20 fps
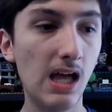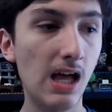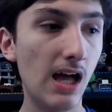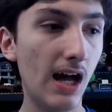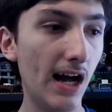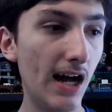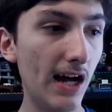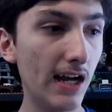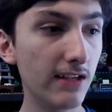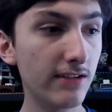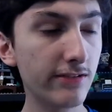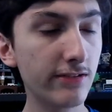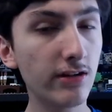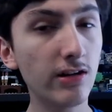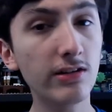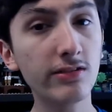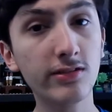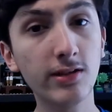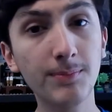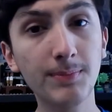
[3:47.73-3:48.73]
I
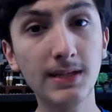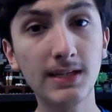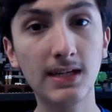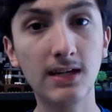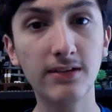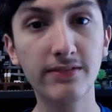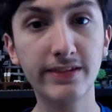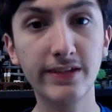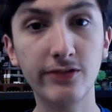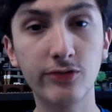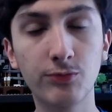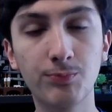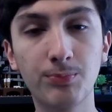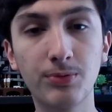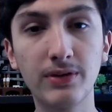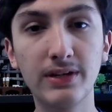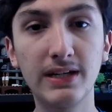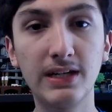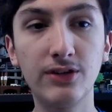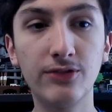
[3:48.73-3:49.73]
saw something else that was
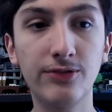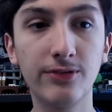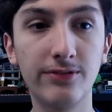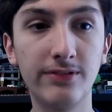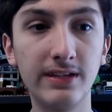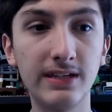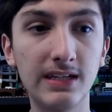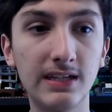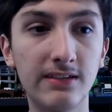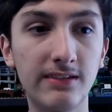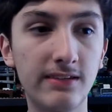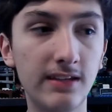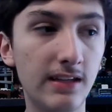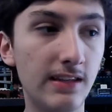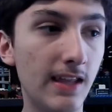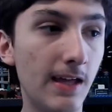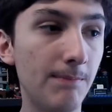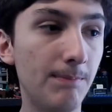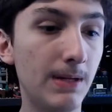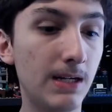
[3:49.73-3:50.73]
pretty interesting. It said
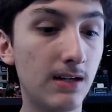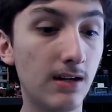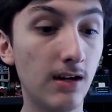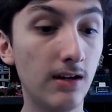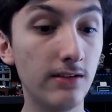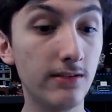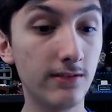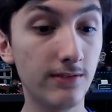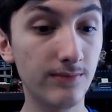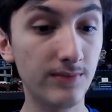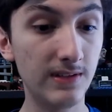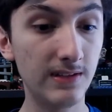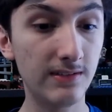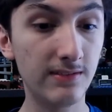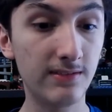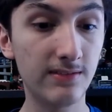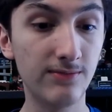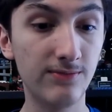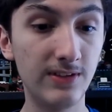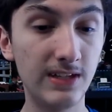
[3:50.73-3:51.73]
that because of
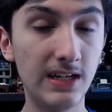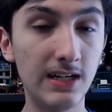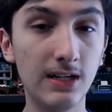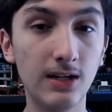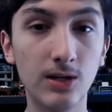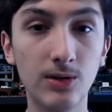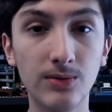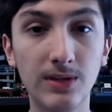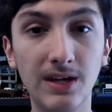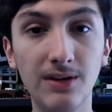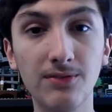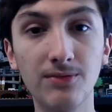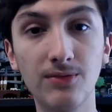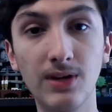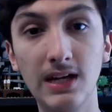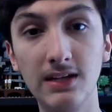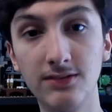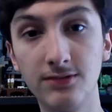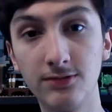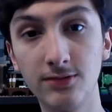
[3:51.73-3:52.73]
this video that
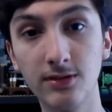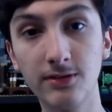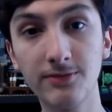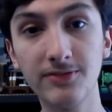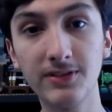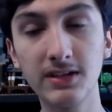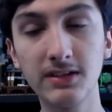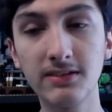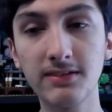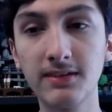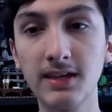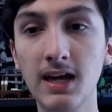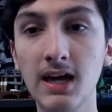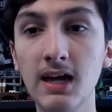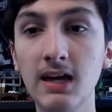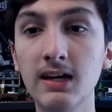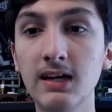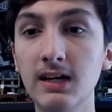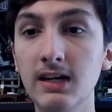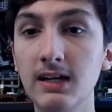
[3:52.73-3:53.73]
has surfaced,
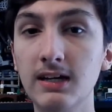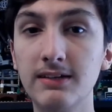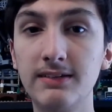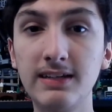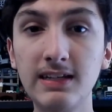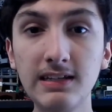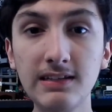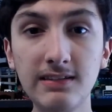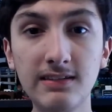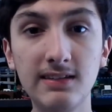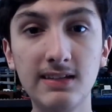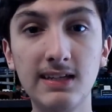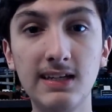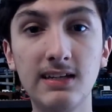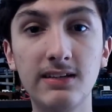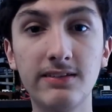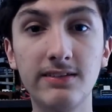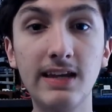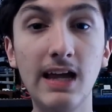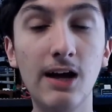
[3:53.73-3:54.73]
DC
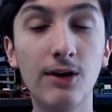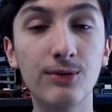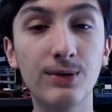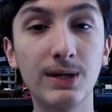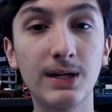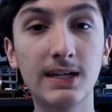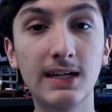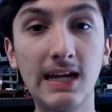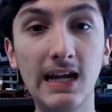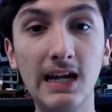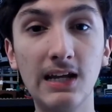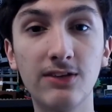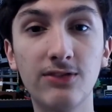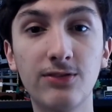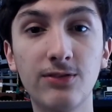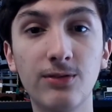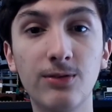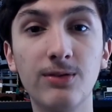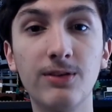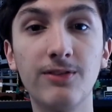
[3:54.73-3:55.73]
is now going to
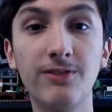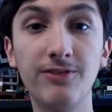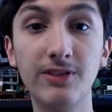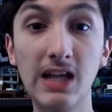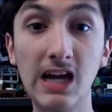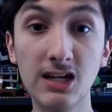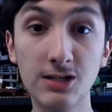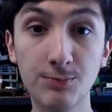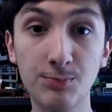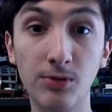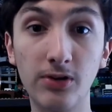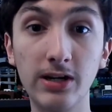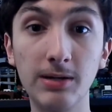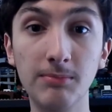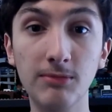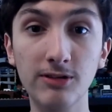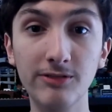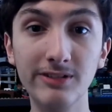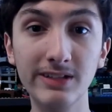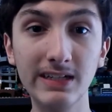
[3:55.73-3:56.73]
cancel the Flashpoint
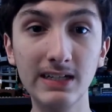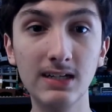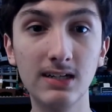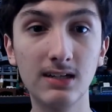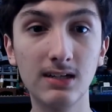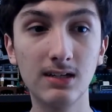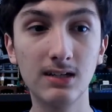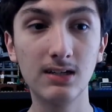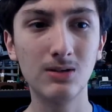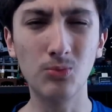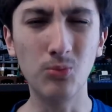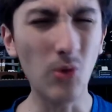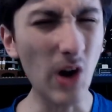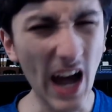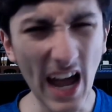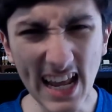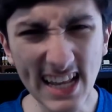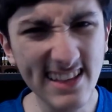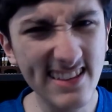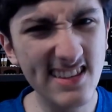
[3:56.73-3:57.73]
movie.
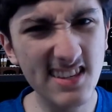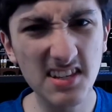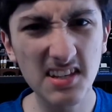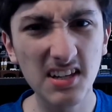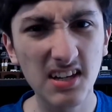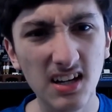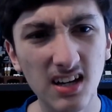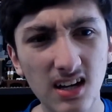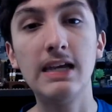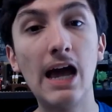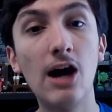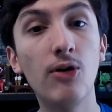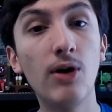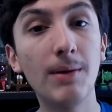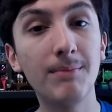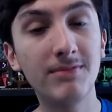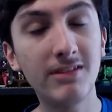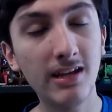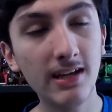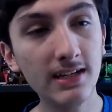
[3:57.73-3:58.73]
What? Now,
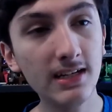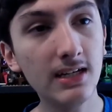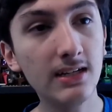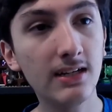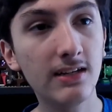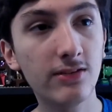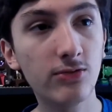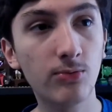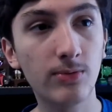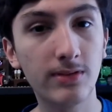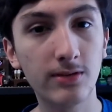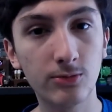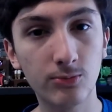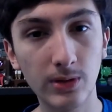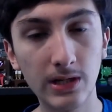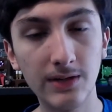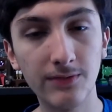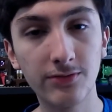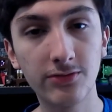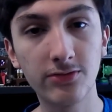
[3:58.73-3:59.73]
I'm taking this with a
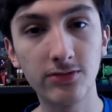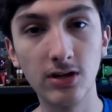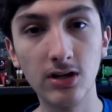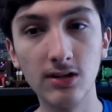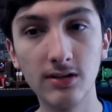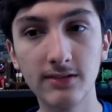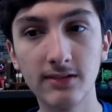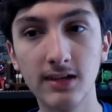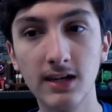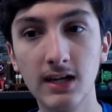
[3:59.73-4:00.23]
grain of salt